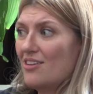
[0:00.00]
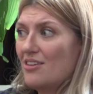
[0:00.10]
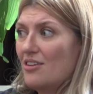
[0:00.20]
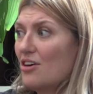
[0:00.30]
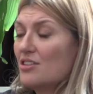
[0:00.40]

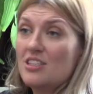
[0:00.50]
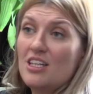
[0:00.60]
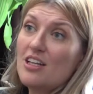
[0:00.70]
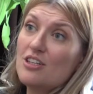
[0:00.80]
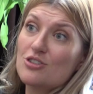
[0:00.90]
young
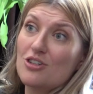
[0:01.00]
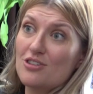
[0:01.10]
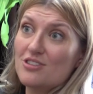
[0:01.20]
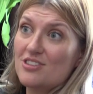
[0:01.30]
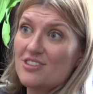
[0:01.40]
teenage
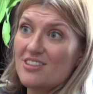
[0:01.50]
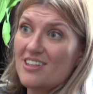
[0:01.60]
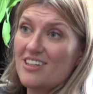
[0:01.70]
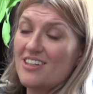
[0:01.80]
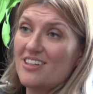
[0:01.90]
girls,
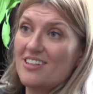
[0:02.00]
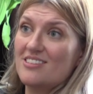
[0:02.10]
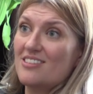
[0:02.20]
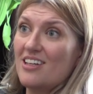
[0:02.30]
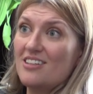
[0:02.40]

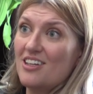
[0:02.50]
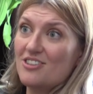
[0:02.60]
10